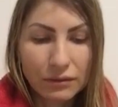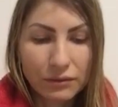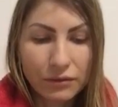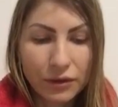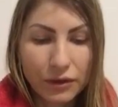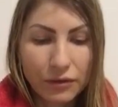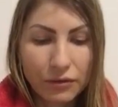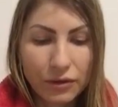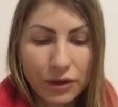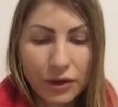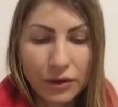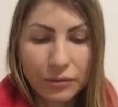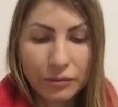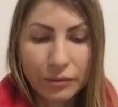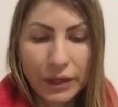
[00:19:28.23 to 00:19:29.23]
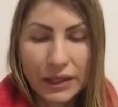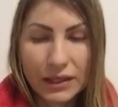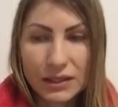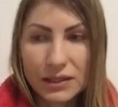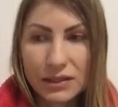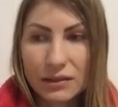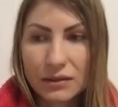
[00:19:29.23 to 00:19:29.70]
very, very
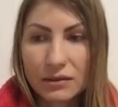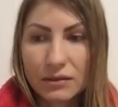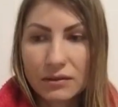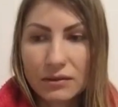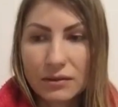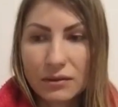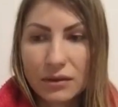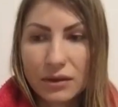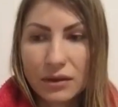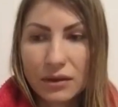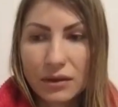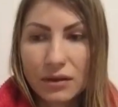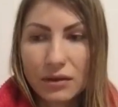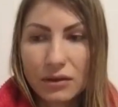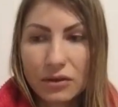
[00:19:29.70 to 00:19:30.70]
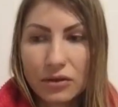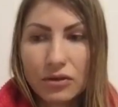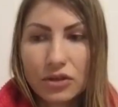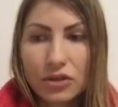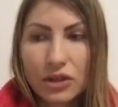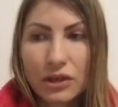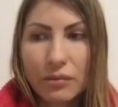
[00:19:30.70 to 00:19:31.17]
complex and
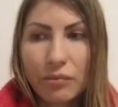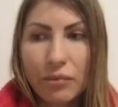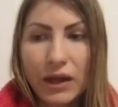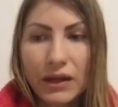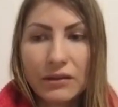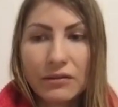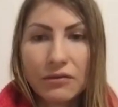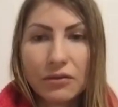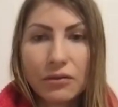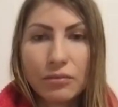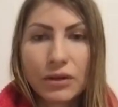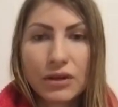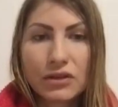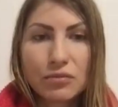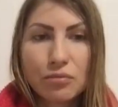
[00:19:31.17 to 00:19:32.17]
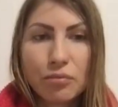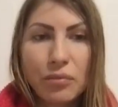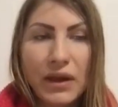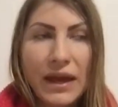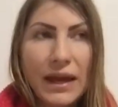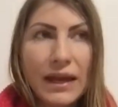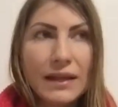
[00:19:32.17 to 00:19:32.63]
usually painful, because
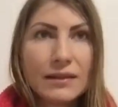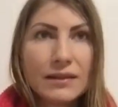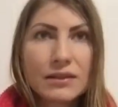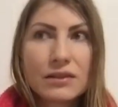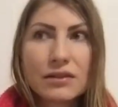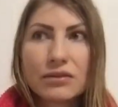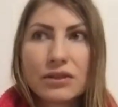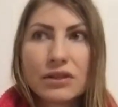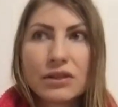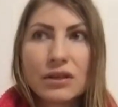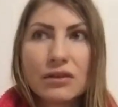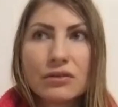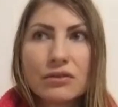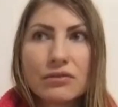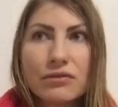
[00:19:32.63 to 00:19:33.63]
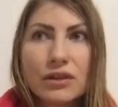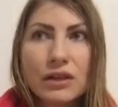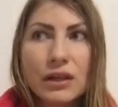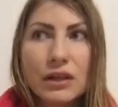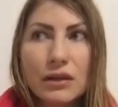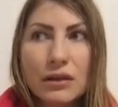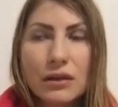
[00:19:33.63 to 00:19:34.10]
pain is the result of
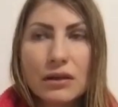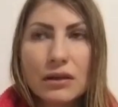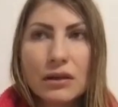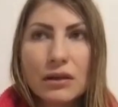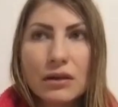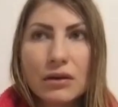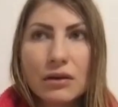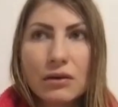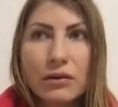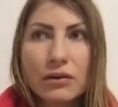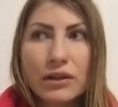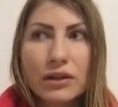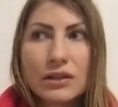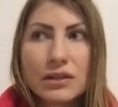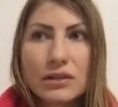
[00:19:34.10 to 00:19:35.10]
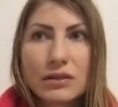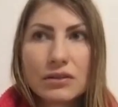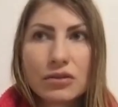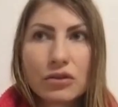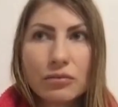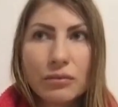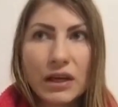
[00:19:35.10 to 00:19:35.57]
all this
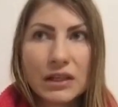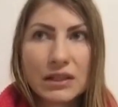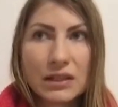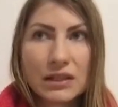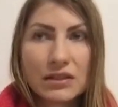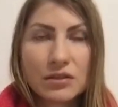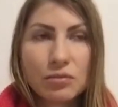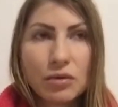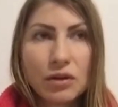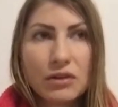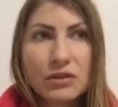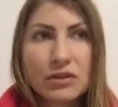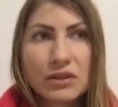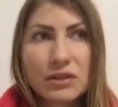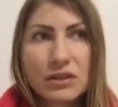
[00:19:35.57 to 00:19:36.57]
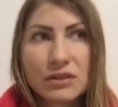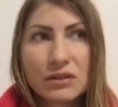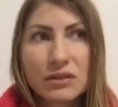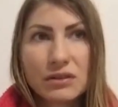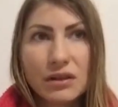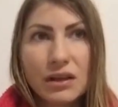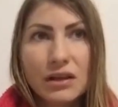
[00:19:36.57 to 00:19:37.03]
traumatic experiences,
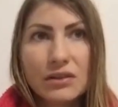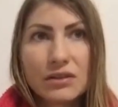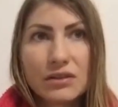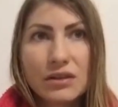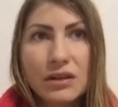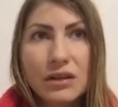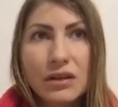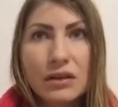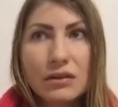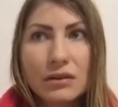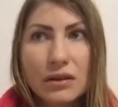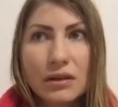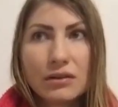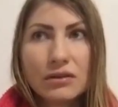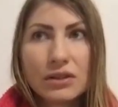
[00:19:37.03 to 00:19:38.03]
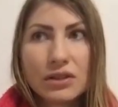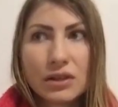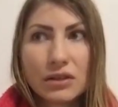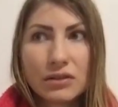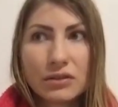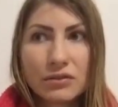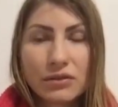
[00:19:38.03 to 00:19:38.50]
and is the
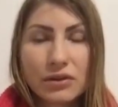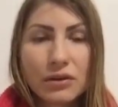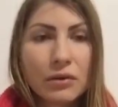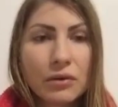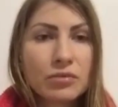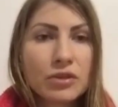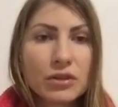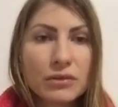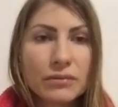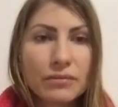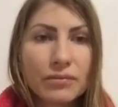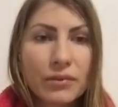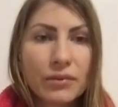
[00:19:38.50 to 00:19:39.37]
result of corruption.